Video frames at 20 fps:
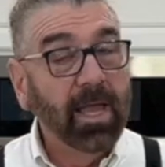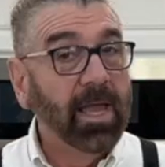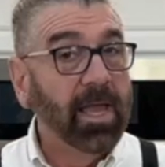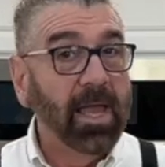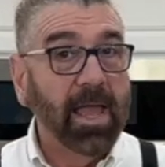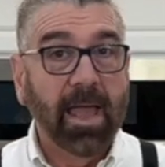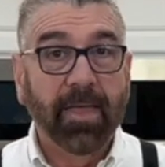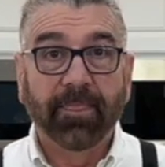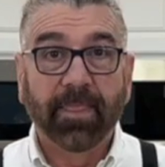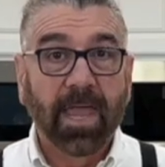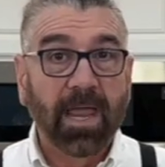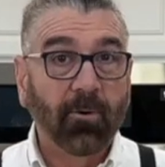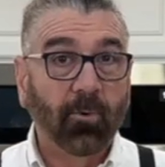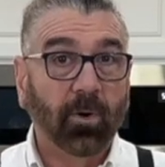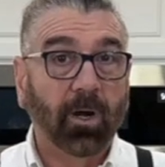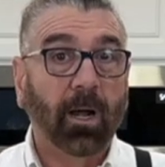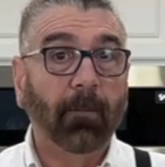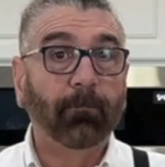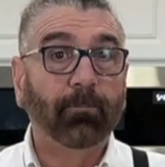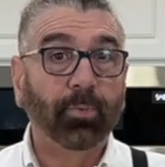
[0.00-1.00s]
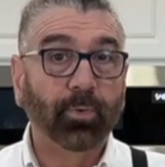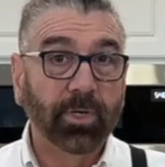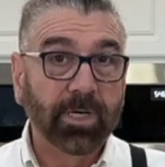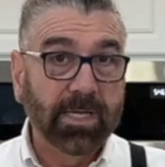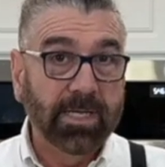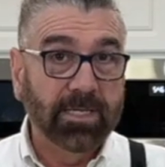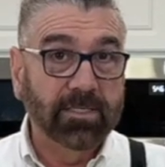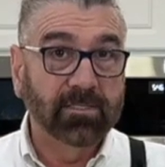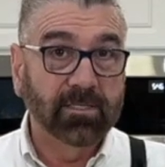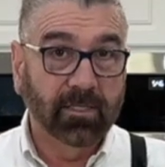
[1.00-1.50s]
and they were a
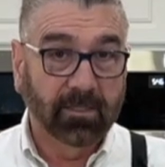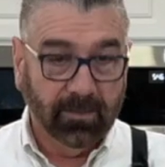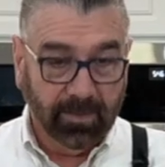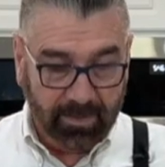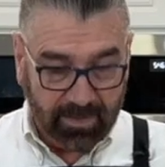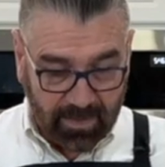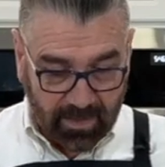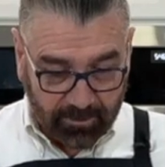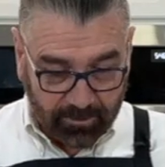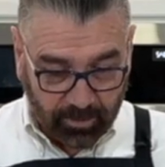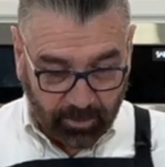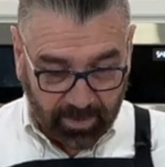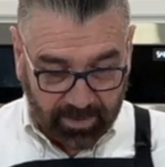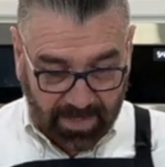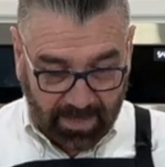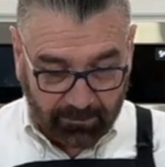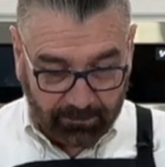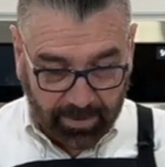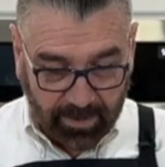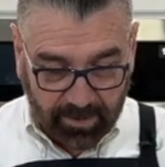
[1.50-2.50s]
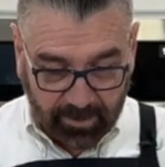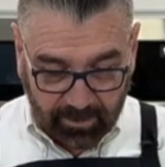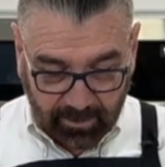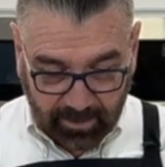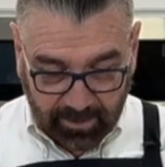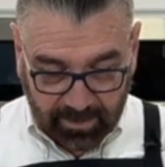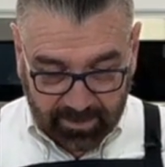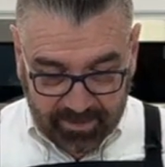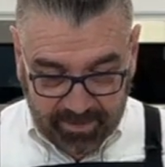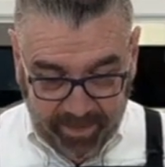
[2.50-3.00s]
breeze to clean up with that butter
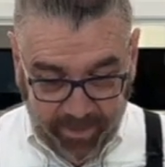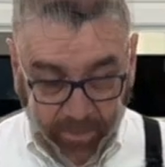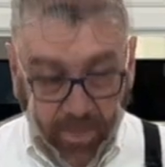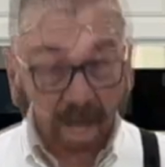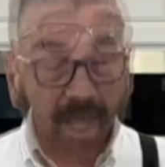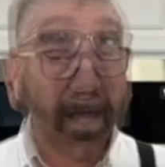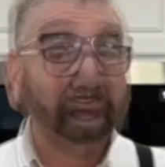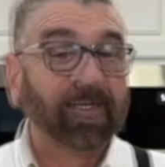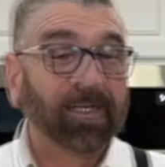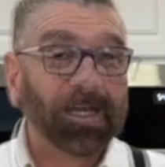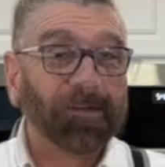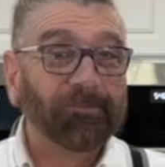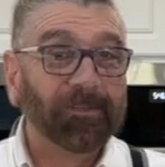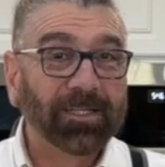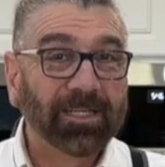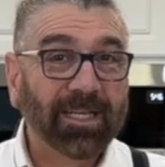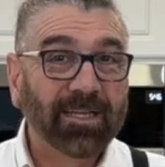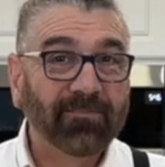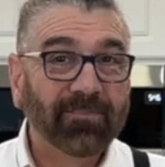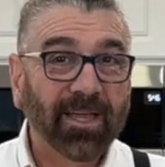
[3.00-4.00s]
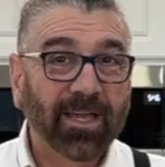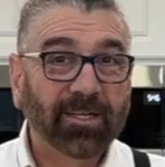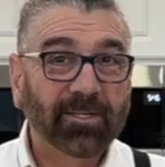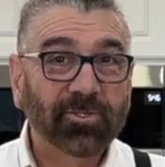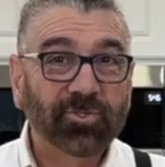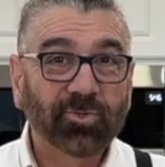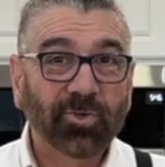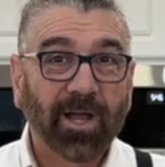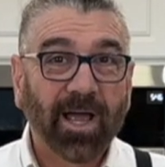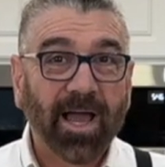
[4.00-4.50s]
on it. So definitely give that a
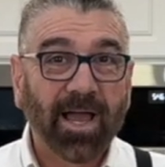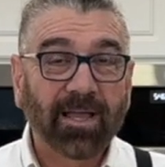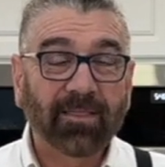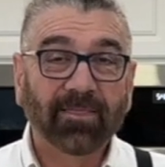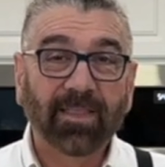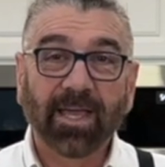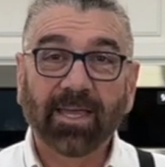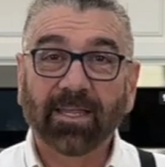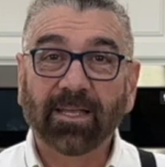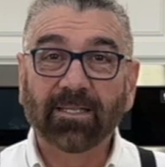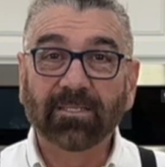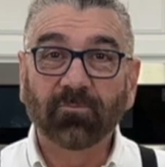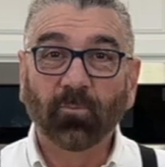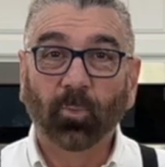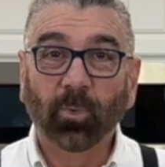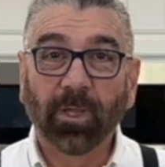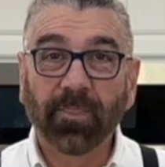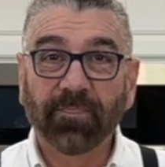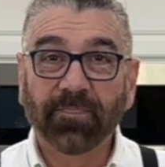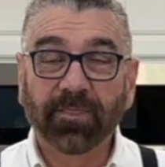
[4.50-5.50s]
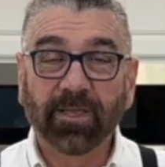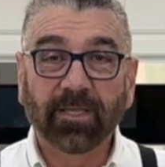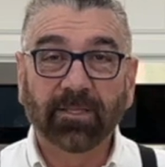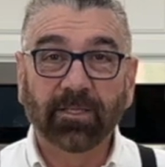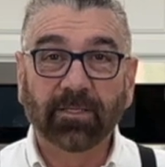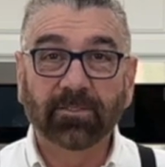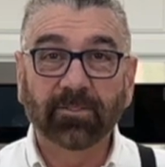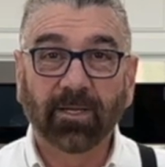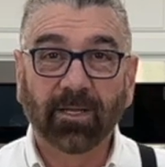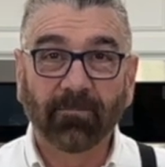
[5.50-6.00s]
try. That is one thing
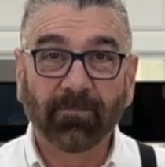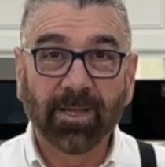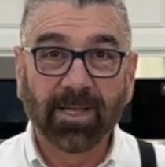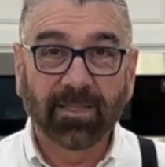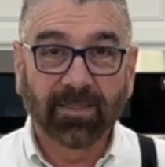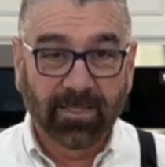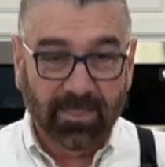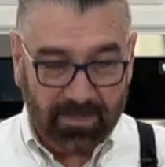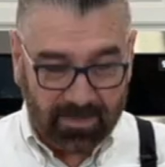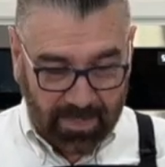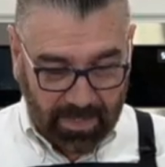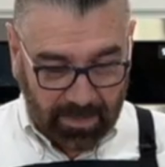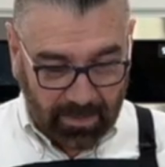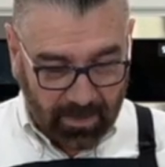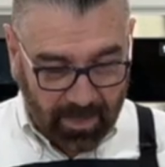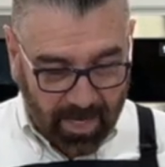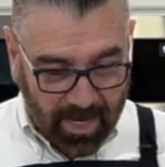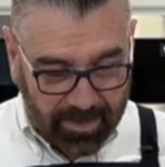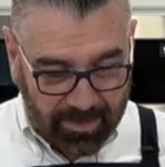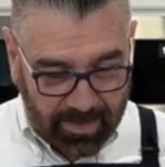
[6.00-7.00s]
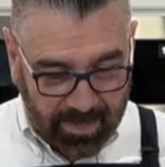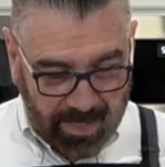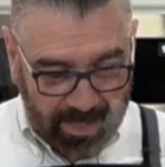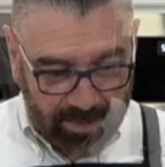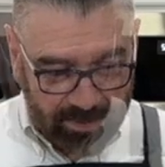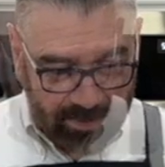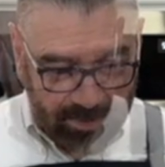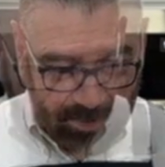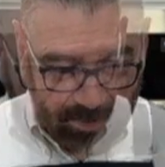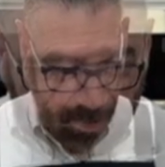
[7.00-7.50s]
that's going to make this a lot
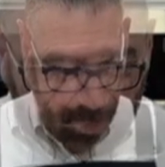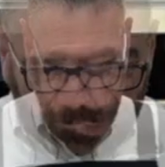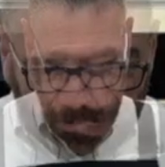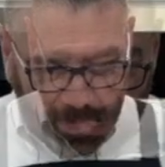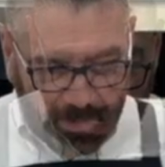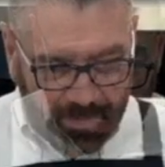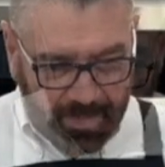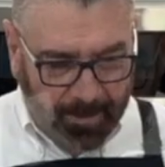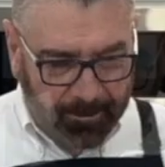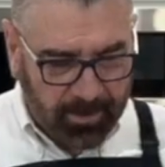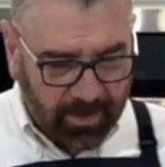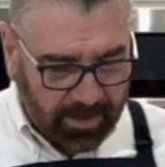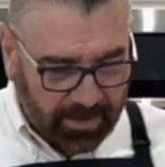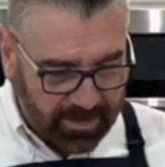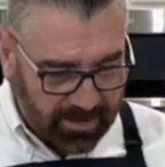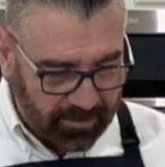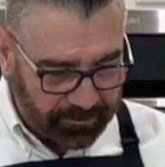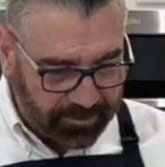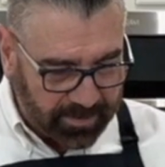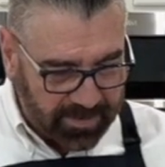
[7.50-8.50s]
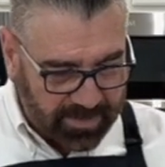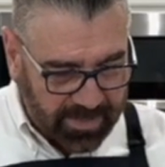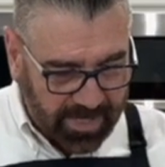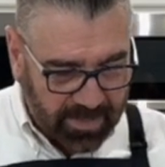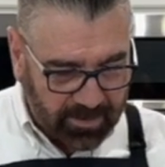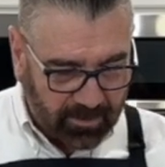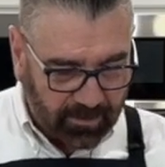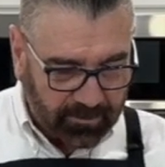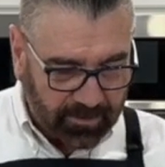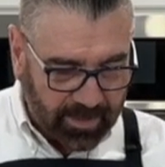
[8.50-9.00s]
easier. So I'm going to dump this out
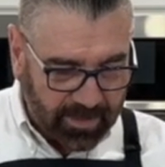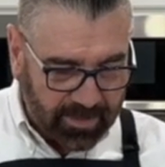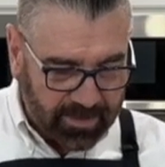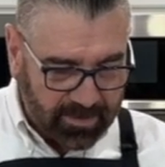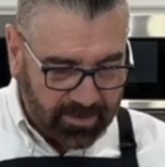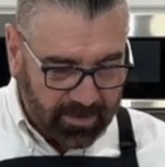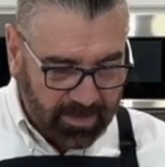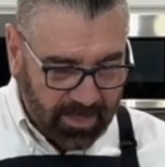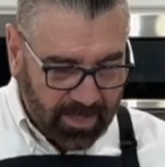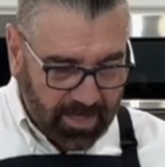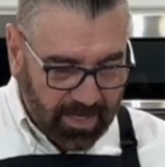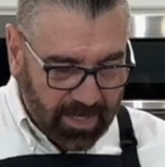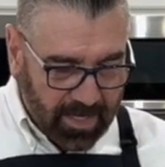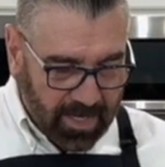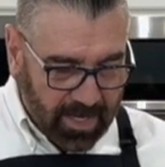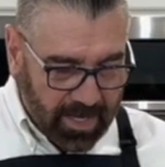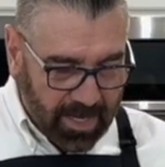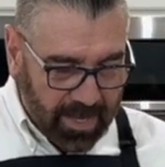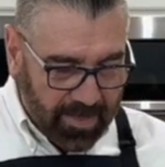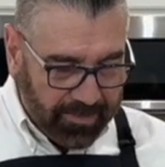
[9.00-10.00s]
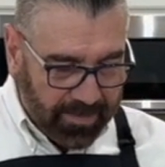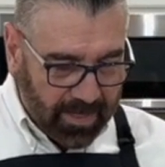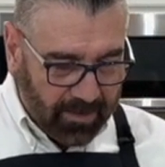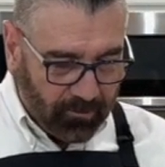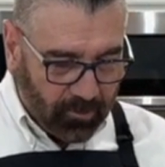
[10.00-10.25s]
on this and then